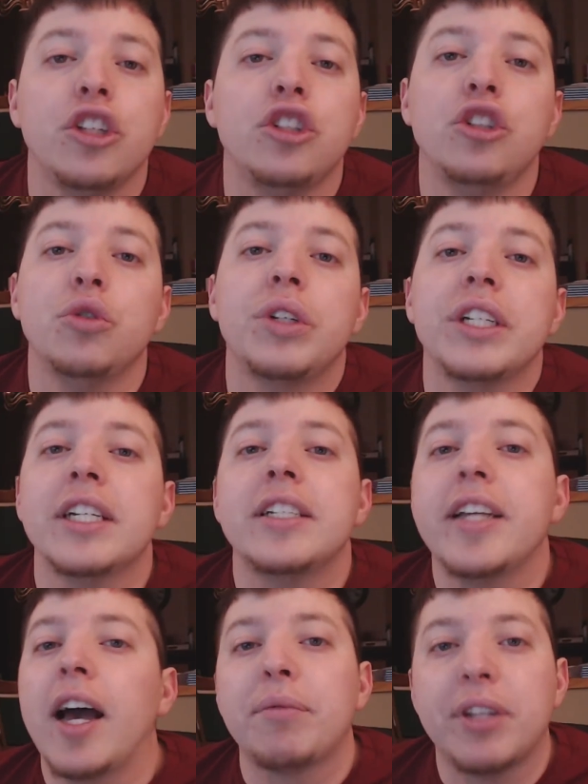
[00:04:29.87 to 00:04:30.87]
You can
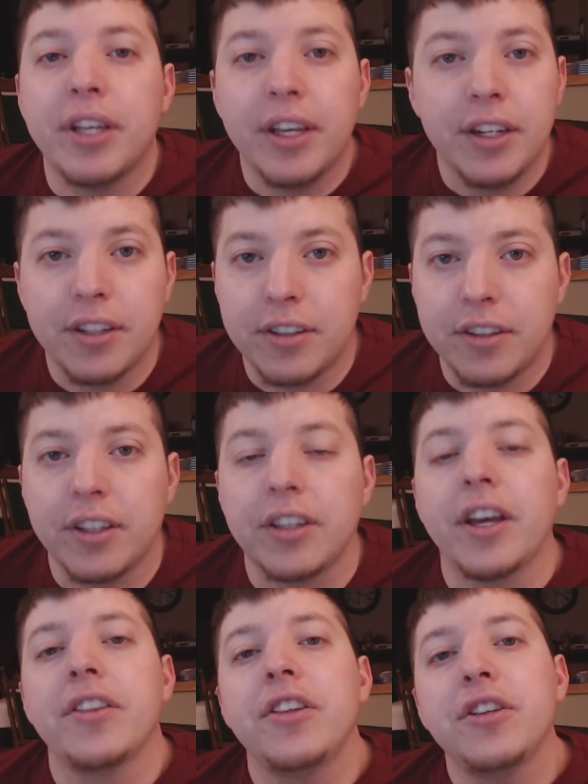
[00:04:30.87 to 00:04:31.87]
adapt to
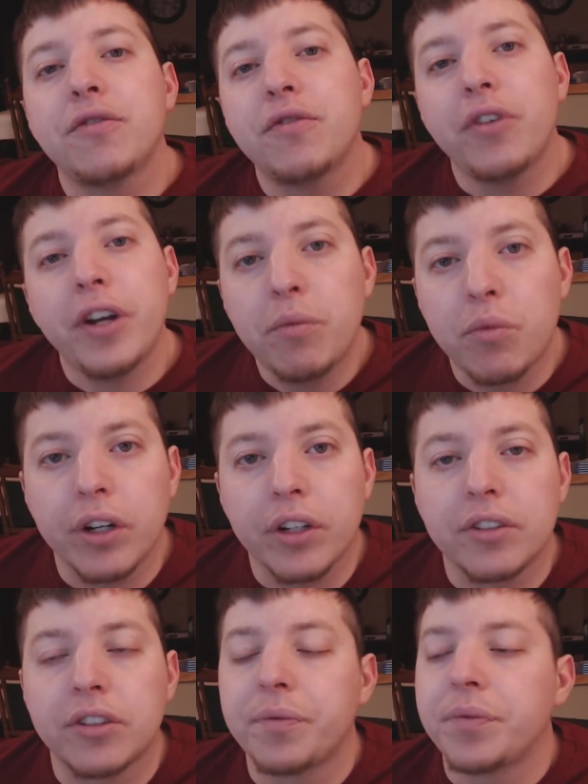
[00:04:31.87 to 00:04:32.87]
anything, and these
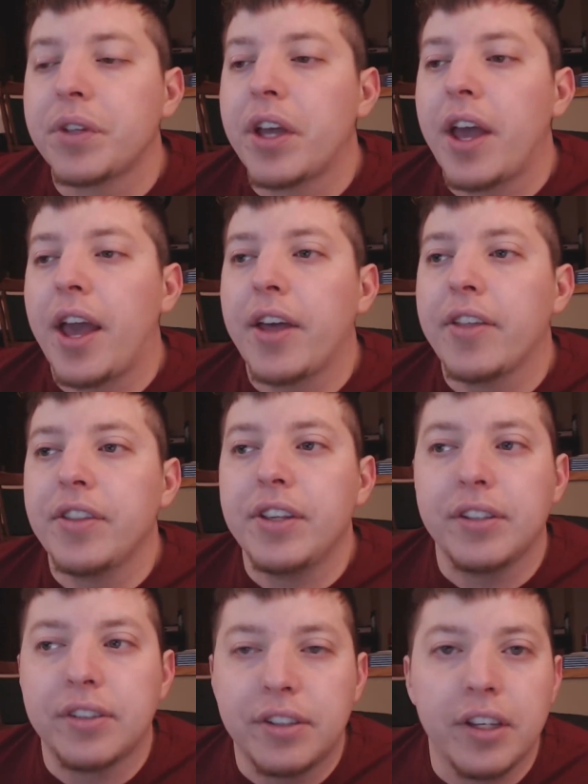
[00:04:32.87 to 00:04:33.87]
frameworks and
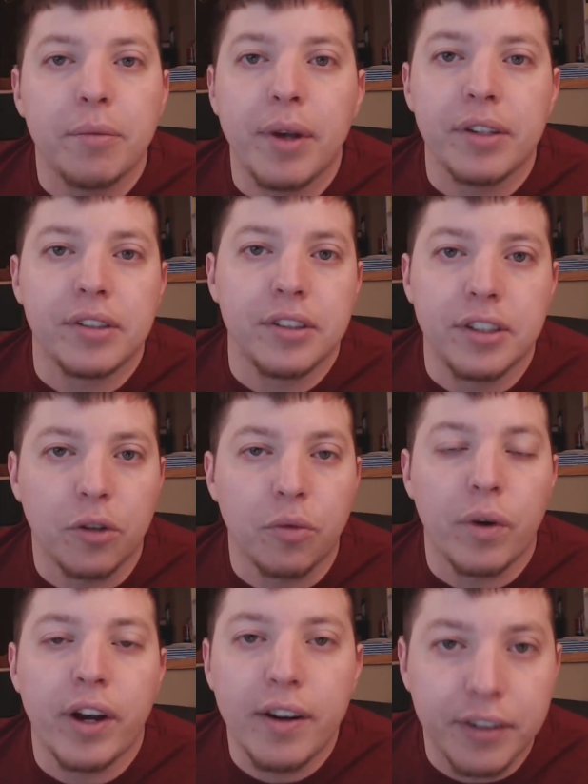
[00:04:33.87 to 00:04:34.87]
these CMSs and the
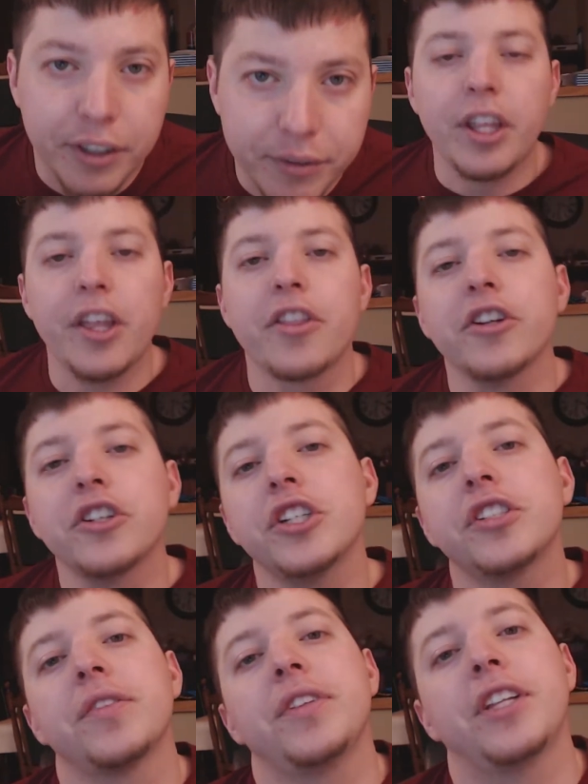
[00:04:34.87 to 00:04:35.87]
whatever, they're
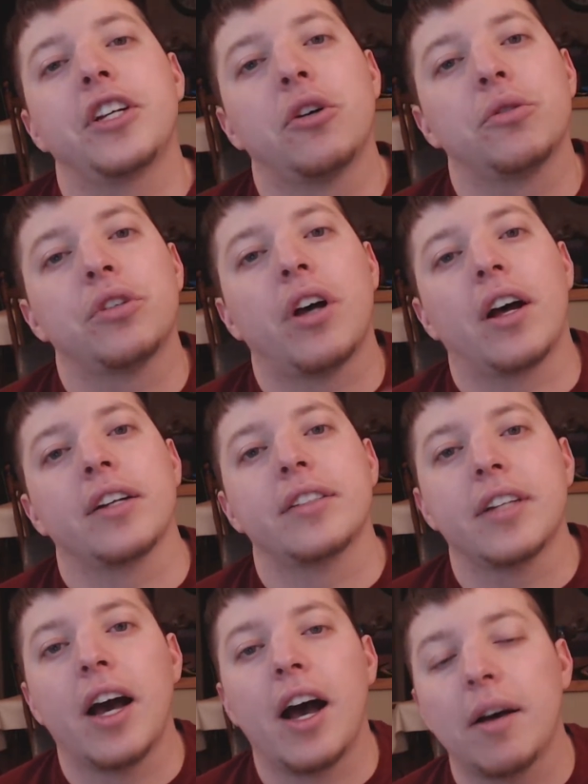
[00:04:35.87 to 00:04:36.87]
just something that goes on
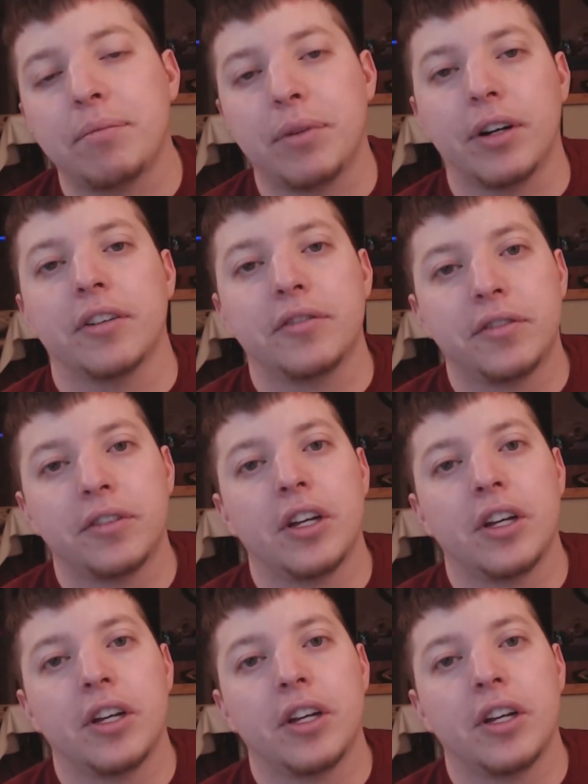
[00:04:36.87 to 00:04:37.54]
top of